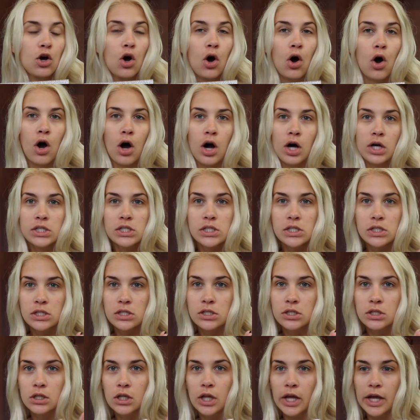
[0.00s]

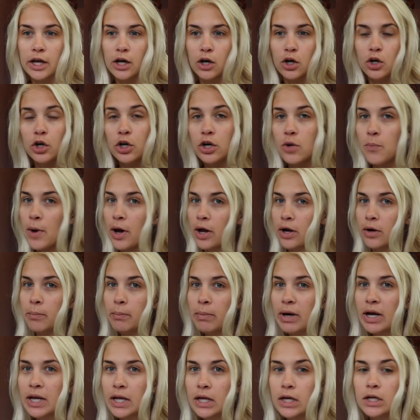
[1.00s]
cost like a good amount of
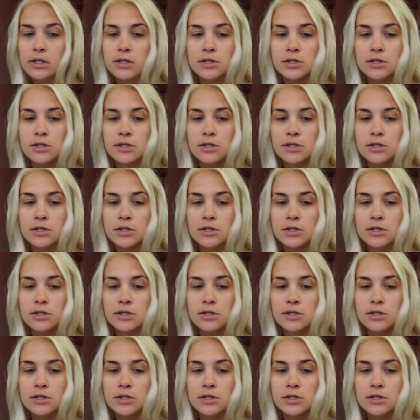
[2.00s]
money.